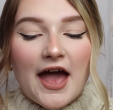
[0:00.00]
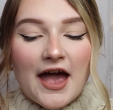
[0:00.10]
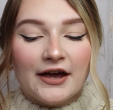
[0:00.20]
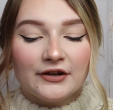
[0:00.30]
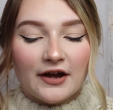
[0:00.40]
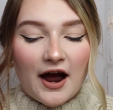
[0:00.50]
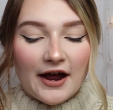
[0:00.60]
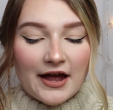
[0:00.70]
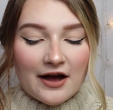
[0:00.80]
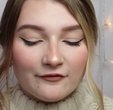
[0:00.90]
and
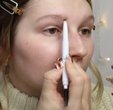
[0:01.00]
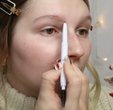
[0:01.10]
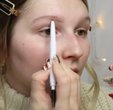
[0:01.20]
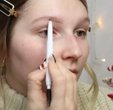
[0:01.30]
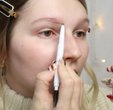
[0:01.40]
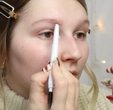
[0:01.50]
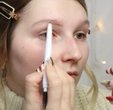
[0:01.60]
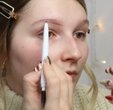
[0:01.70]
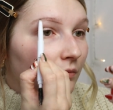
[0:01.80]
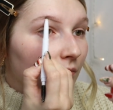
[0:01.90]
I have mine in the
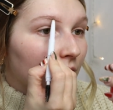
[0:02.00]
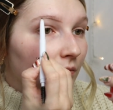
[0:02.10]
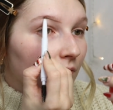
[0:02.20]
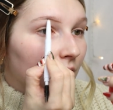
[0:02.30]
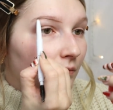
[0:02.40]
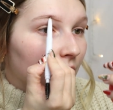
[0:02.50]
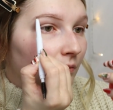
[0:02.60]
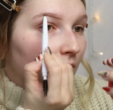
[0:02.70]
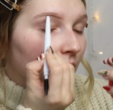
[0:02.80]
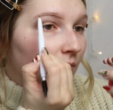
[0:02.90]
shade
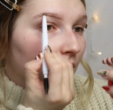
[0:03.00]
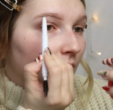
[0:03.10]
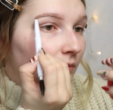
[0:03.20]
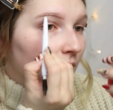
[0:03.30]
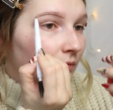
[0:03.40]
Neutral Brown